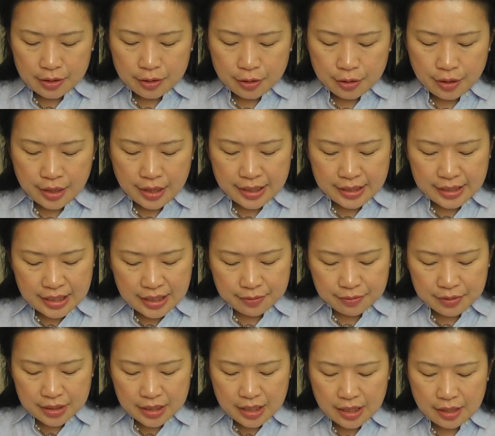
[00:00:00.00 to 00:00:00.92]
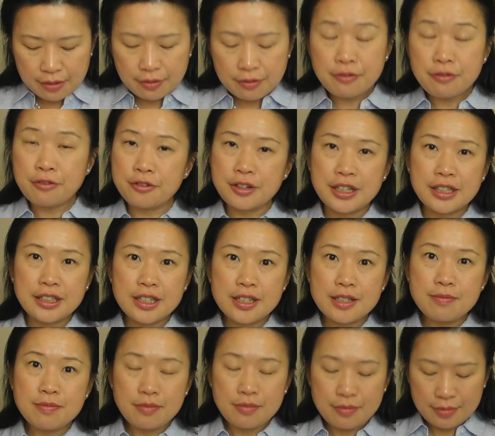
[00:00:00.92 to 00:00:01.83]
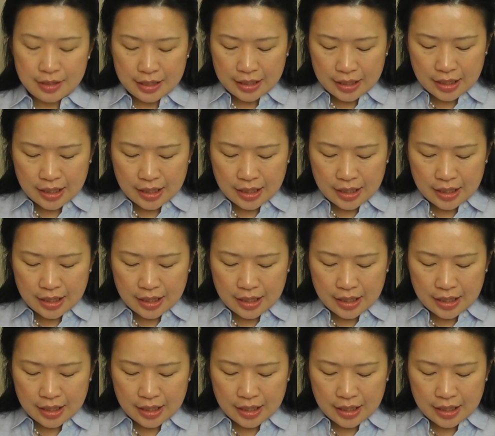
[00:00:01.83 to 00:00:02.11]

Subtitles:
creativity, freedom,